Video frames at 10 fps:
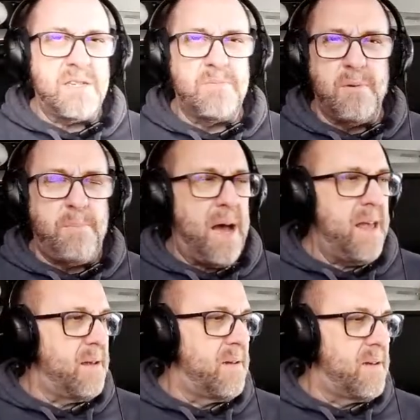will
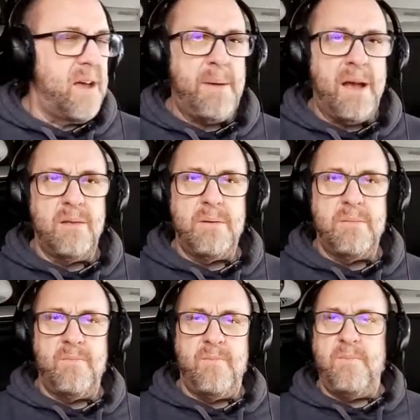probably come out a little bit
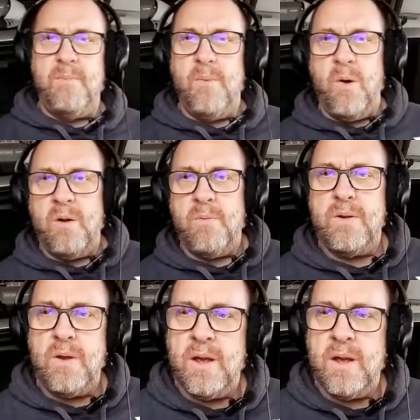more when it